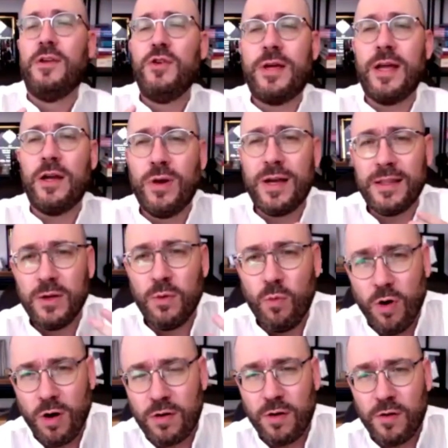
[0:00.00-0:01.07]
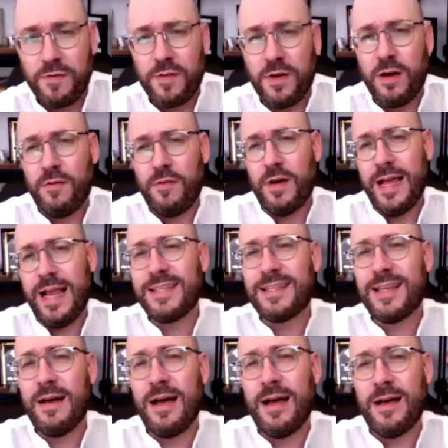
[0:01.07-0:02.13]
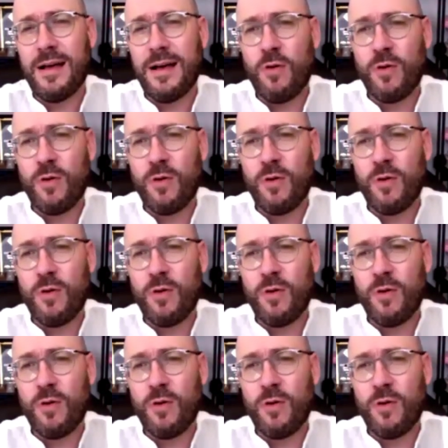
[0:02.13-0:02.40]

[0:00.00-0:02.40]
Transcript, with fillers: You can look at the work of, of Elsa